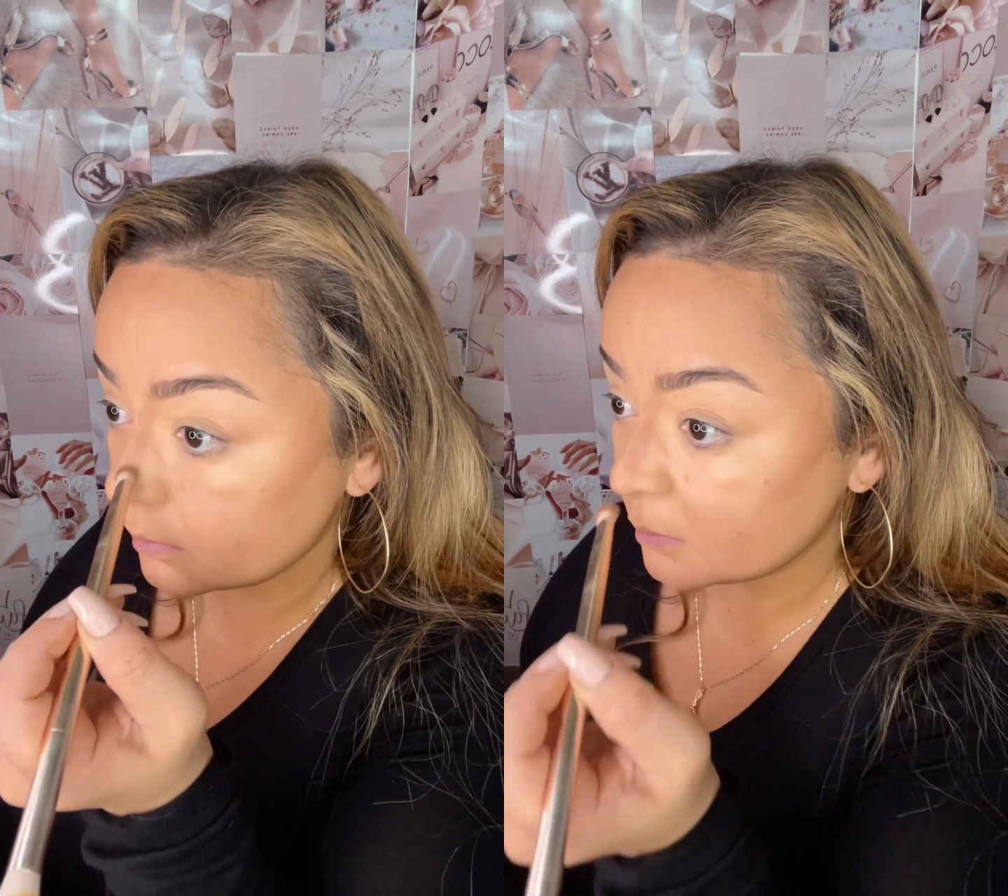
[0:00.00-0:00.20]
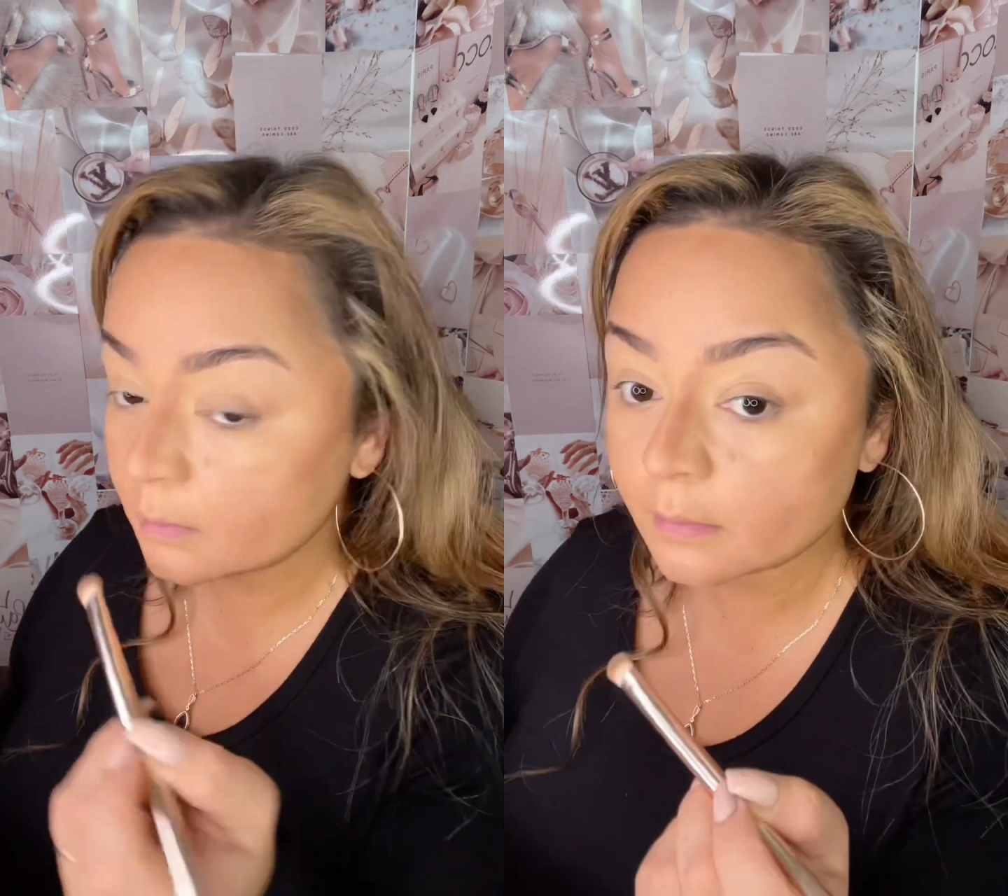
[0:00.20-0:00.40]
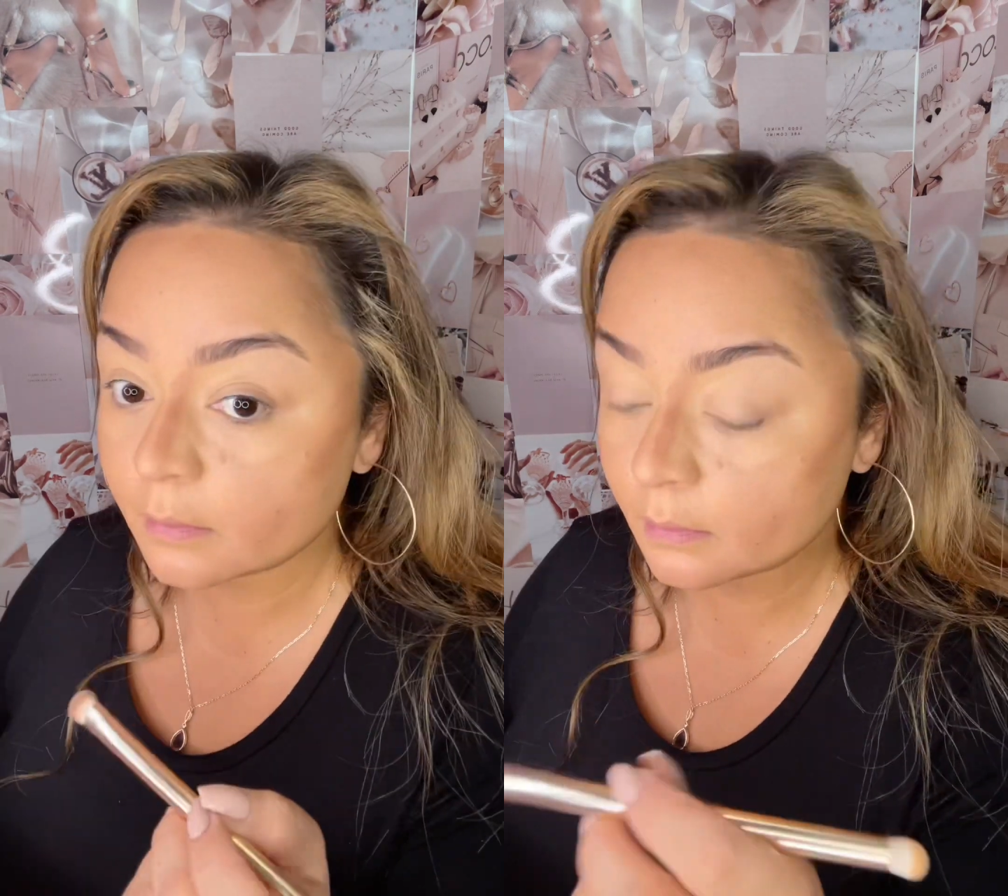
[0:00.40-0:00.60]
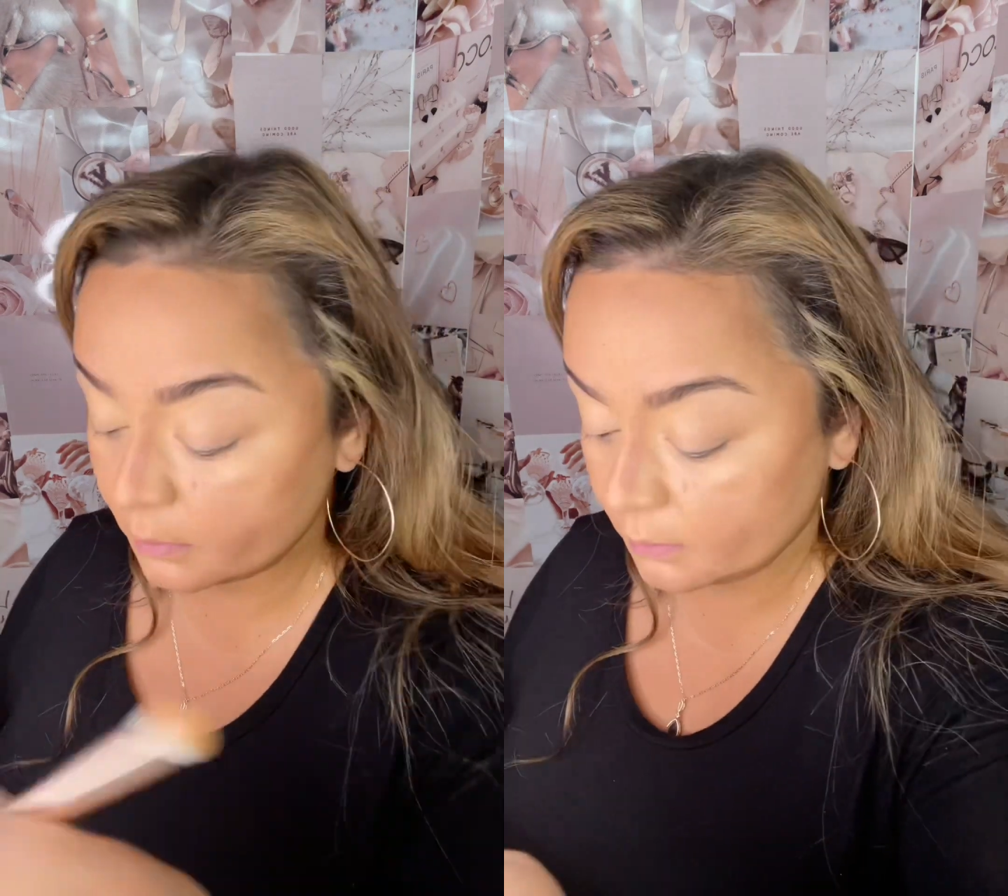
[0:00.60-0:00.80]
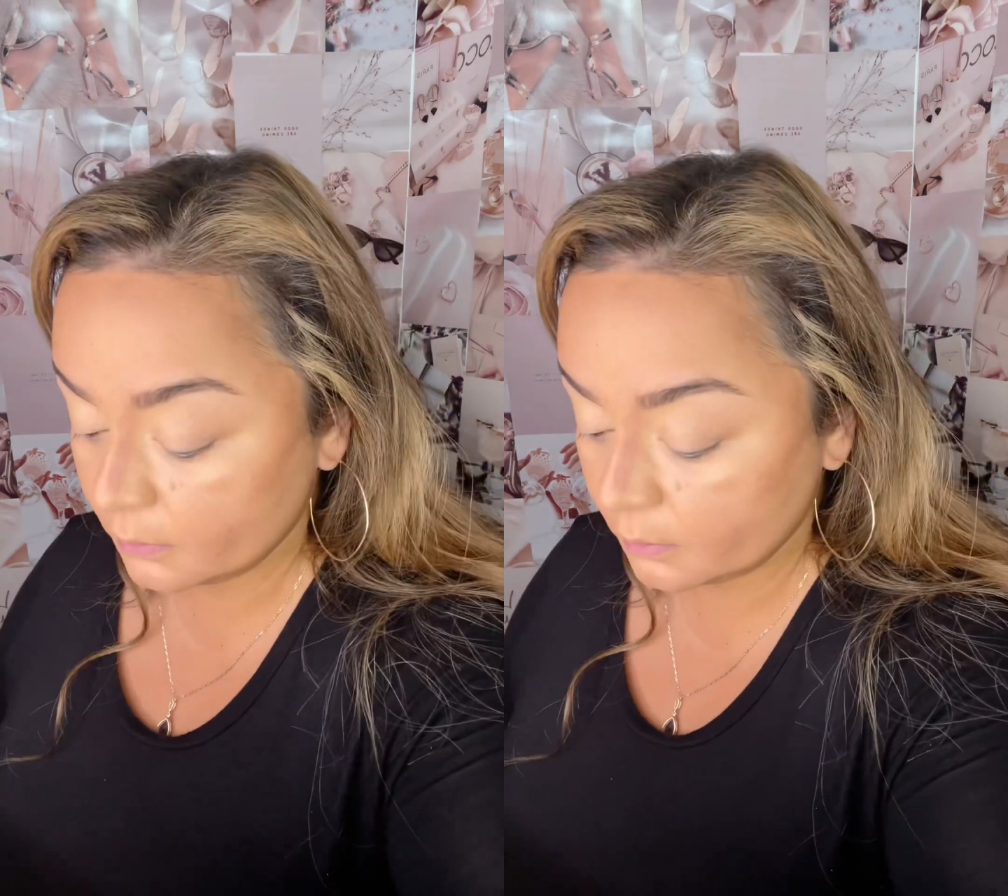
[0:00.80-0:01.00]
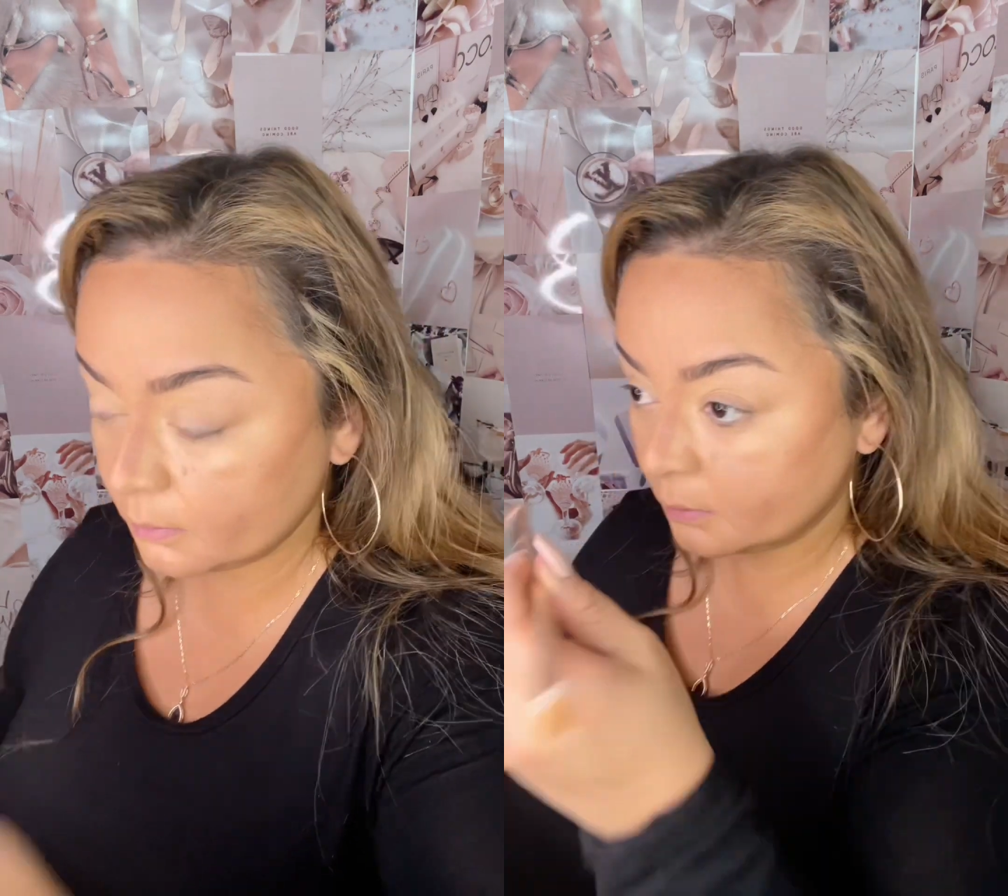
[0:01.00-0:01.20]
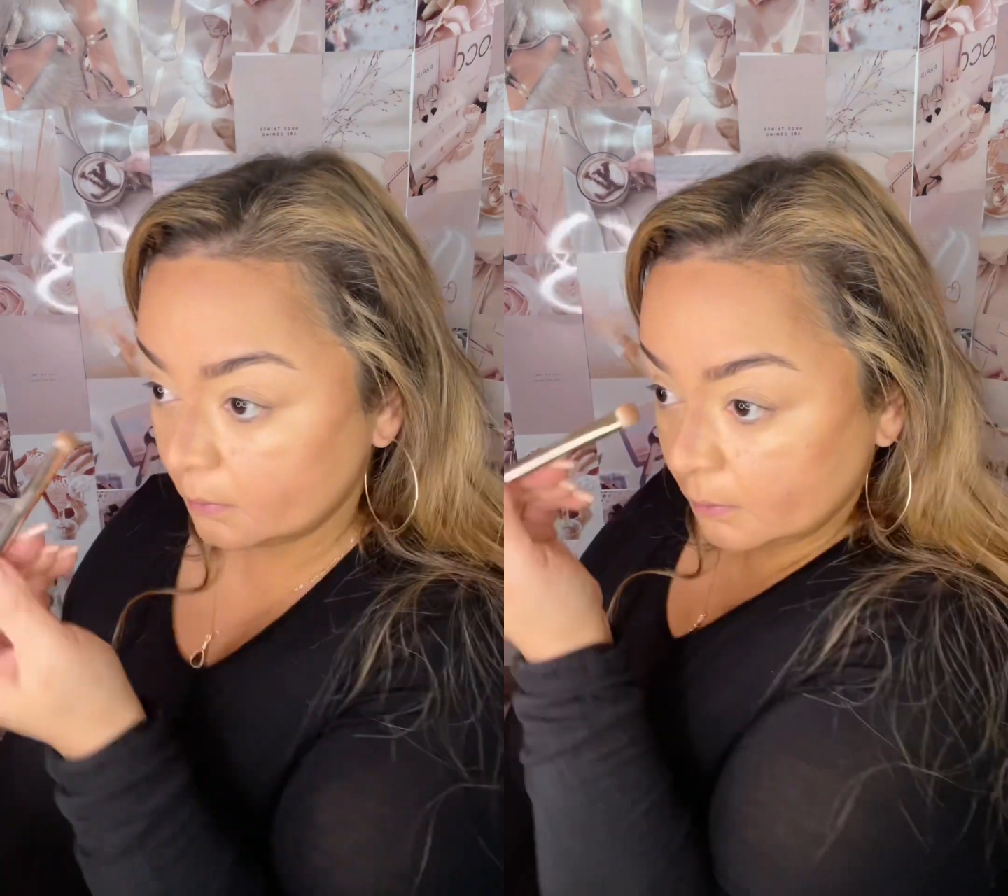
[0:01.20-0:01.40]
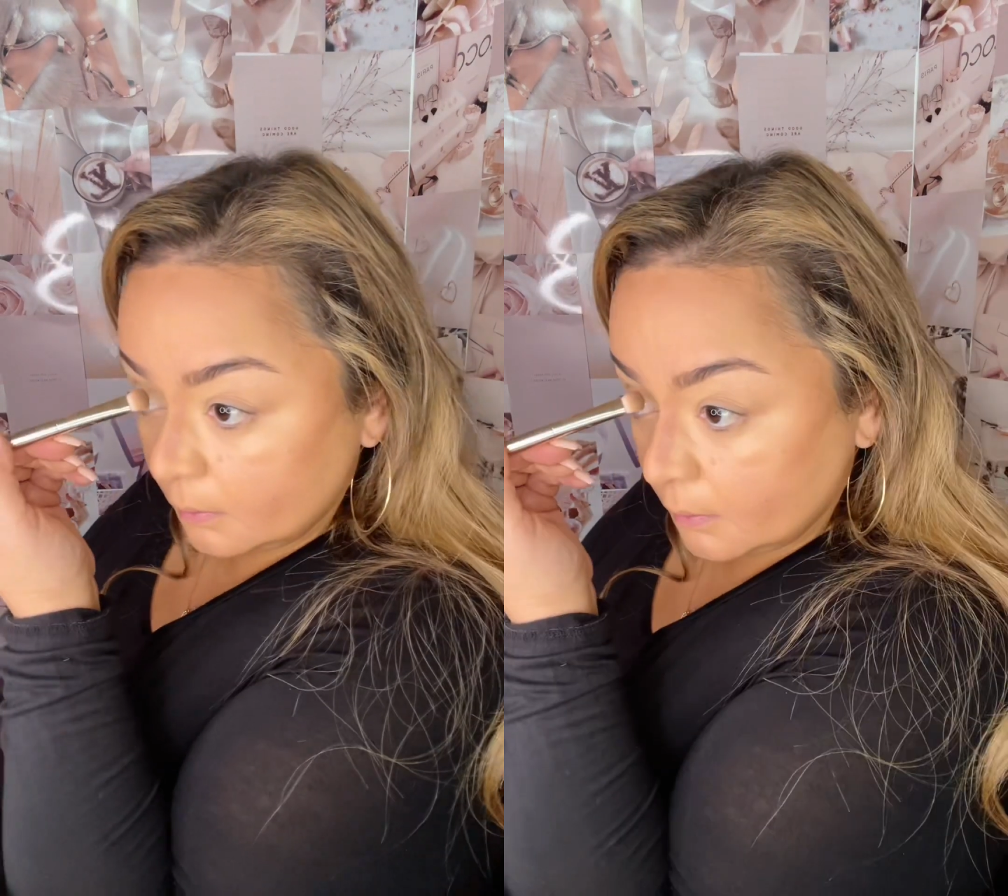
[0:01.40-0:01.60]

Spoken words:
This is my favorite part. I'm